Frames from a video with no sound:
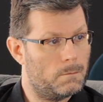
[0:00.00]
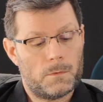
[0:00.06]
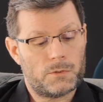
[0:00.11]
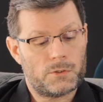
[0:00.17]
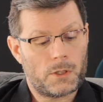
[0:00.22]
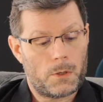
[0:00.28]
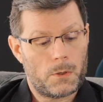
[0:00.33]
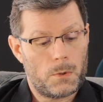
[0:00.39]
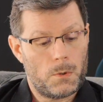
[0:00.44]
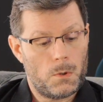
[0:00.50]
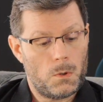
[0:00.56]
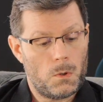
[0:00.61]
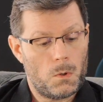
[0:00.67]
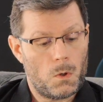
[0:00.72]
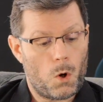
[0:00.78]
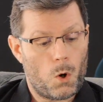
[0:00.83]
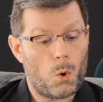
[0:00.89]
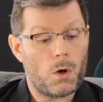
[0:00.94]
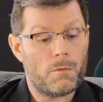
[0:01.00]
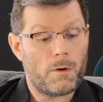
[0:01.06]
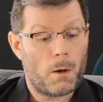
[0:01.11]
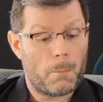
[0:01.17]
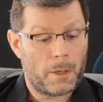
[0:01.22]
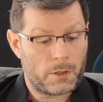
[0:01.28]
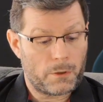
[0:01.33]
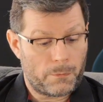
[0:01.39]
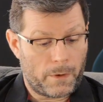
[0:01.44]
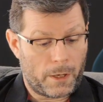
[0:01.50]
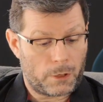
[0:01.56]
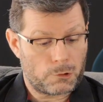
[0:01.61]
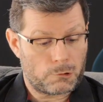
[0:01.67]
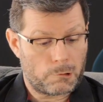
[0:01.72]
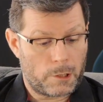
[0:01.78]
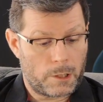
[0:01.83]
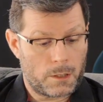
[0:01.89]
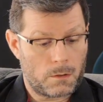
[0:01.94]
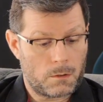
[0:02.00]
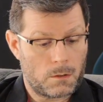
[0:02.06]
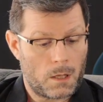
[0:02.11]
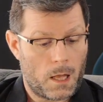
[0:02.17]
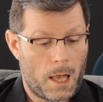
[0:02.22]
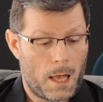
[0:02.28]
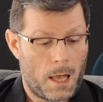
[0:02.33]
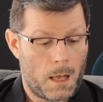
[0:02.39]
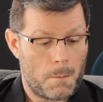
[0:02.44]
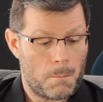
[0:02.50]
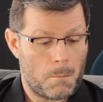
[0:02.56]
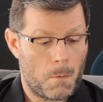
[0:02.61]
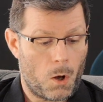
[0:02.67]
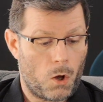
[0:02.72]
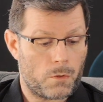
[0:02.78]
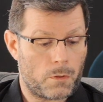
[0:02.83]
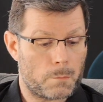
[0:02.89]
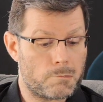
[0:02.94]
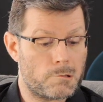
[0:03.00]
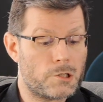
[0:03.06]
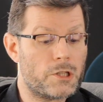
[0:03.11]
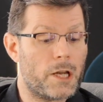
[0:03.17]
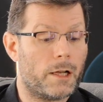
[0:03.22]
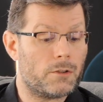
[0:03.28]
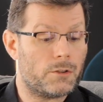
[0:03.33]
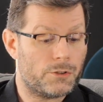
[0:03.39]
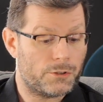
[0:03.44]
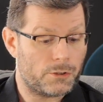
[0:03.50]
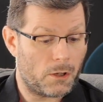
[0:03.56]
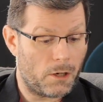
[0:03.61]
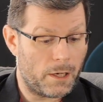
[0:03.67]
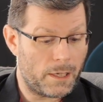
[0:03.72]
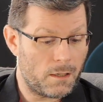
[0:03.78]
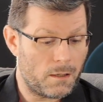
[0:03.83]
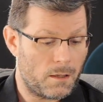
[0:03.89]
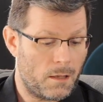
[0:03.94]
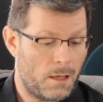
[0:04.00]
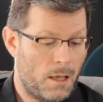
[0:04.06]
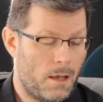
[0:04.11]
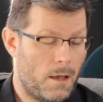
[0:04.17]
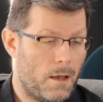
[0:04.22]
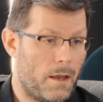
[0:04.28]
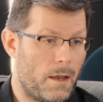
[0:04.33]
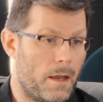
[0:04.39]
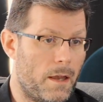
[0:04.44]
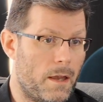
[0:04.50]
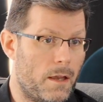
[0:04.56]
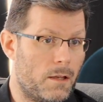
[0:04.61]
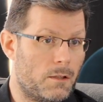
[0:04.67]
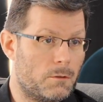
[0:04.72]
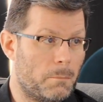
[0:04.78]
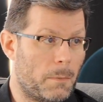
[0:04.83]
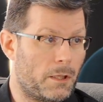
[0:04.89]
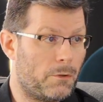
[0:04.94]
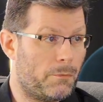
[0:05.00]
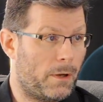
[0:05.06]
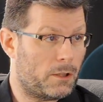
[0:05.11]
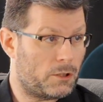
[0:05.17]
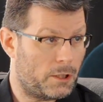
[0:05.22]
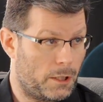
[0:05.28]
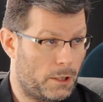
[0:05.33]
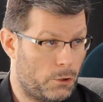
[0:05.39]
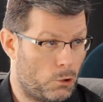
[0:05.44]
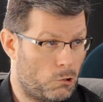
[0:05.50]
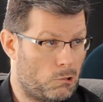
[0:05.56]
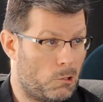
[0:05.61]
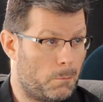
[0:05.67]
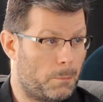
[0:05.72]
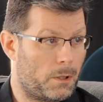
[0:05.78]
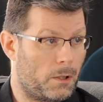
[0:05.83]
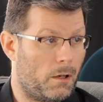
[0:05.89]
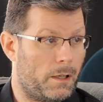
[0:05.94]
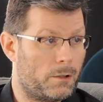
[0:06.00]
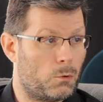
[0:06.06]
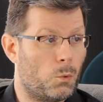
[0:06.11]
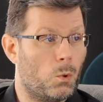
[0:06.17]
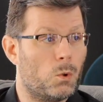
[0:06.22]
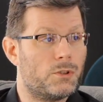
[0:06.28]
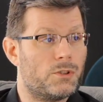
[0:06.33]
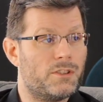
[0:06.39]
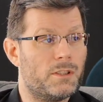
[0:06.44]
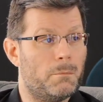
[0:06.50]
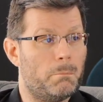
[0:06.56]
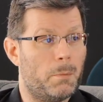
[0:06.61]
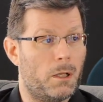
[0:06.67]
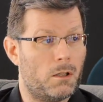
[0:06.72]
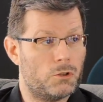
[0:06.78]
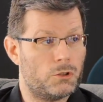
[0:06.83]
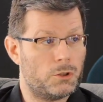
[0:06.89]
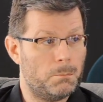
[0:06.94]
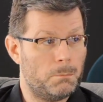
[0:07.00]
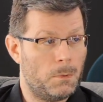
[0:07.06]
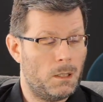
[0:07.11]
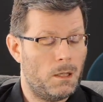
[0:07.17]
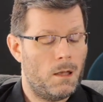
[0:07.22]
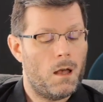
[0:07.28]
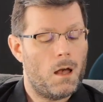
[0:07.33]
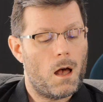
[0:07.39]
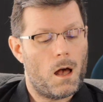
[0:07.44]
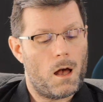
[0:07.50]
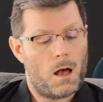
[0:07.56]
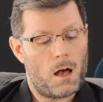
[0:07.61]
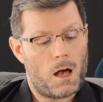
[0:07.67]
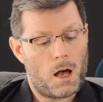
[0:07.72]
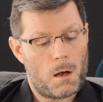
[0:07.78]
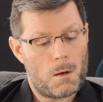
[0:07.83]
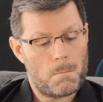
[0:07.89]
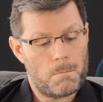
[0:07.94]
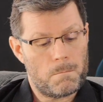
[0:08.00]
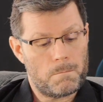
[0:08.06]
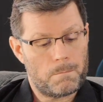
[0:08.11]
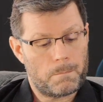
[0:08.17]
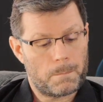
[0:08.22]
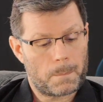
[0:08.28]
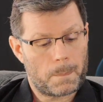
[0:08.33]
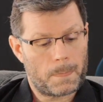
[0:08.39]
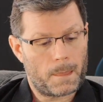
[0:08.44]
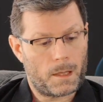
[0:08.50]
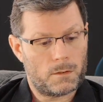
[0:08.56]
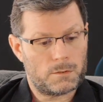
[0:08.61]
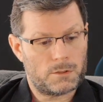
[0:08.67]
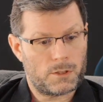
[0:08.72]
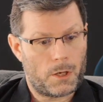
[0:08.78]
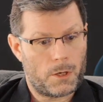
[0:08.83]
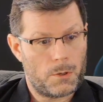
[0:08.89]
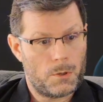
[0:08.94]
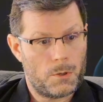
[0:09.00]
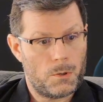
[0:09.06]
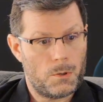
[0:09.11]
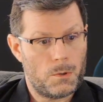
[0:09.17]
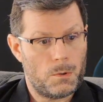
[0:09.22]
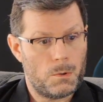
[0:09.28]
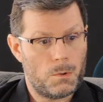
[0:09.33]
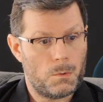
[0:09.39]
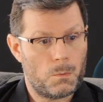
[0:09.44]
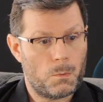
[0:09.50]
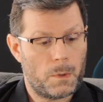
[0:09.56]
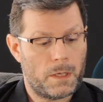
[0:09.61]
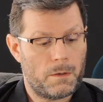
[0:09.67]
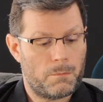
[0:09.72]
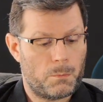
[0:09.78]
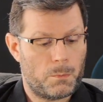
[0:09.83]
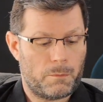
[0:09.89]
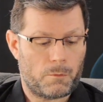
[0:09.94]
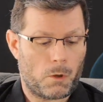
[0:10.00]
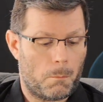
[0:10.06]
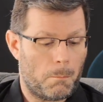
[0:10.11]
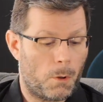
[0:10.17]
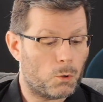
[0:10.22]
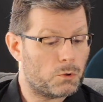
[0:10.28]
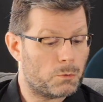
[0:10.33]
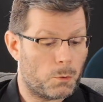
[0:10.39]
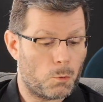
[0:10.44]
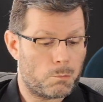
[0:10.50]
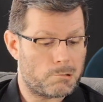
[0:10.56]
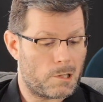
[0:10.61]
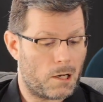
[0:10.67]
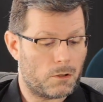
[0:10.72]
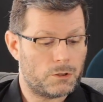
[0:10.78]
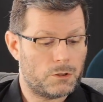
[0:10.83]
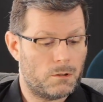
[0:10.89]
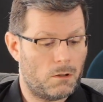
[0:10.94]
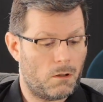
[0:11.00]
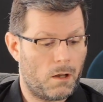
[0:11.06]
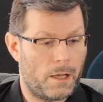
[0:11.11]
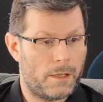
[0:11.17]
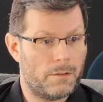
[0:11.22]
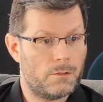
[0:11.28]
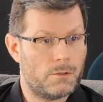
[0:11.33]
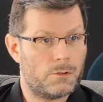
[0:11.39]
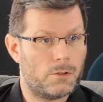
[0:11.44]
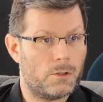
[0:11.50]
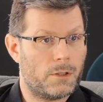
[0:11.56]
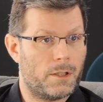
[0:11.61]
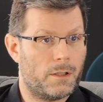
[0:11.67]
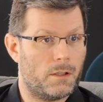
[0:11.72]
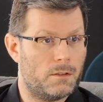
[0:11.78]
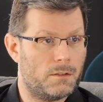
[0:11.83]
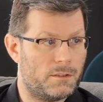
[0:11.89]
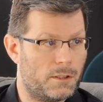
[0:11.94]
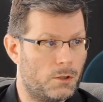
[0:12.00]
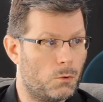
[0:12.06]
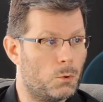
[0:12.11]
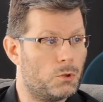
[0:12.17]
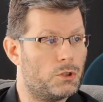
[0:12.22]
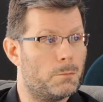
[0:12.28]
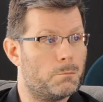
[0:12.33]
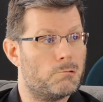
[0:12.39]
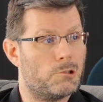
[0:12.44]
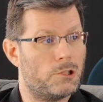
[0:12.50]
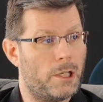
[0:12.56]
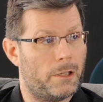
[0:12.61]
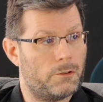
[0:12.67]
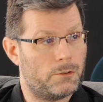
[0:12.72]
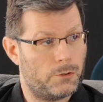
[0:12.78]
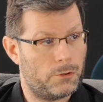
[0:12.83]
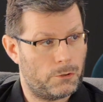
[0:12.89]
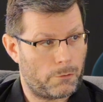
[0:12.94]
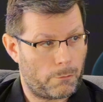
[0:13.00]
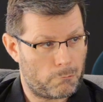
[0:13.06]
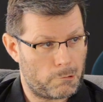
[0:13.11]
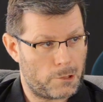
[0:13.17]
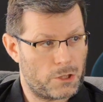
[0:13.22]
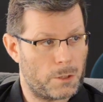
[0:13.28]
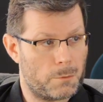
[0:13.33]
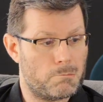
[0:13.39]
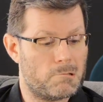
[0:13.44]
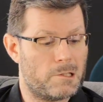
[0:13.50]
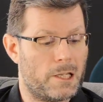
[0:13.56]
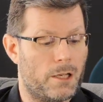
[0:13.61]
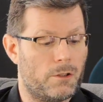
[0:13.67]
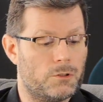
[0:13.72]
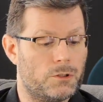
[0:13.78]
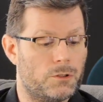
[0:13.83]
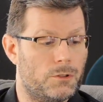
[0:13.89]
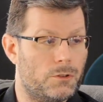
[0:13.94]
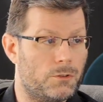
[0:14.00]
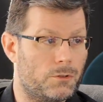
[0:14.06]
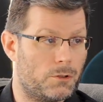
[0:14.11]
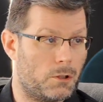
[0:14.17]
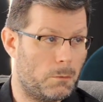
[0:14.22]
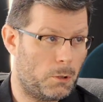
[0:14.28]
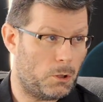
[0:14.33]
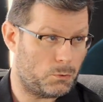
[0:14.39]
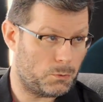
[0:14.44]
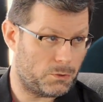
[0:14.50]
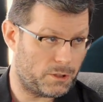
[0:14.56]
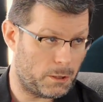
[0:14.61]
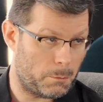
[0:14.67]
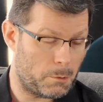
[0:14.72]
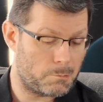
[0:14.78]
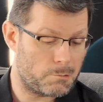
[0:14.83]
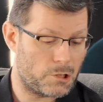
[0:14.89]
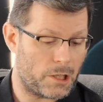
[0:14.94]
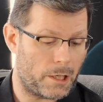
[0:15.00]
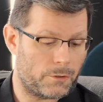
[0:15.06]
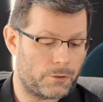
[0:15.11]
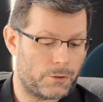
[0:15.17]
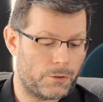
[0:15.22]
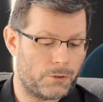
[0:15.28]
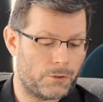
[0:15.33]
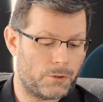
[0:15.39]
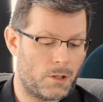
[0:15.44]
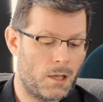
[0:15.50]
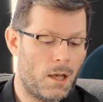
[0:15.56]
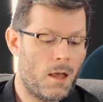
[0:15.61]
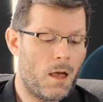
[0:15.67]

So all of our manufacturing on the projector side is manufactured in Europe, but our headquarters in Belgium. So we've got multiple production lines looking at single chip projectors, 3-chip projectors, commercial cinema projectors.